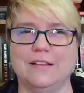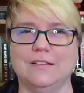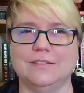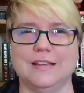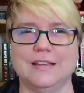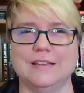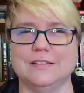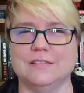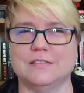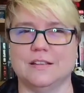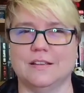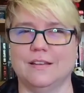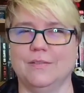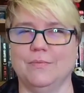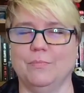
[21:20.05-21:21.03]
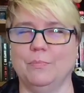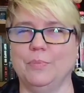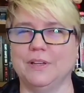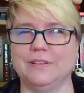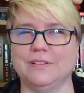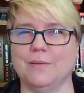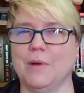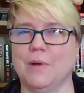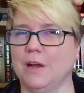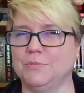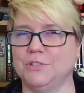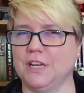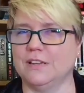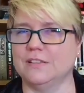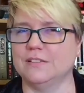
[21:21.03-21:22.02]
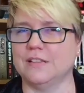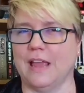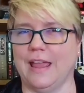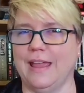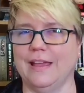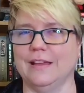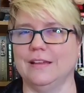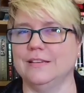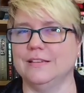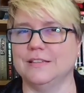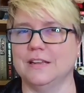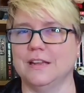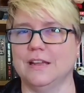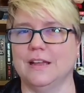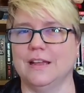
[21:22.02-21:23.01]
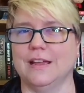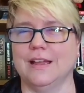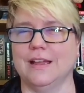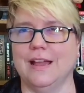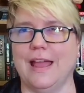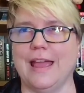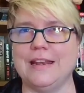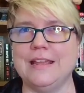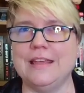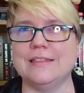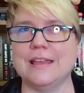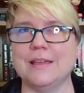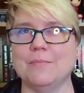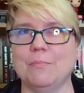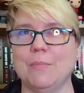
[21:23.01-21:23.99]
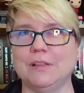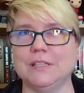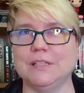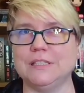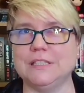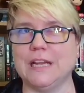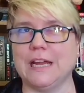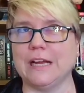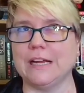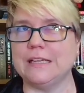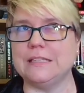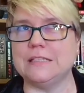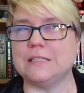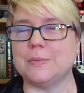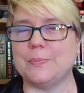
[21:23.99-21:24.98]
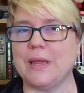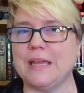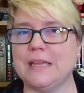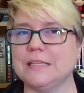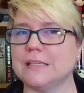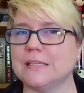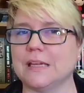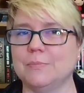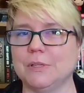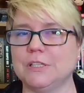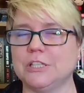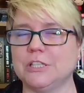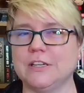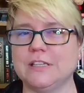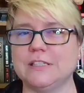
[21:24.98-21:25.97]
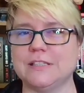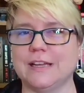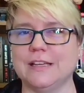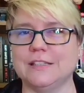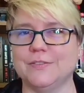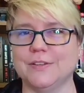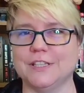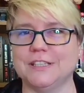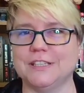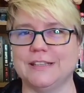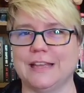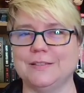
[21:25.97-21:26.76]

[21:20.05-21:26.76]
is big dumb objects and anything military space, like military science fiction.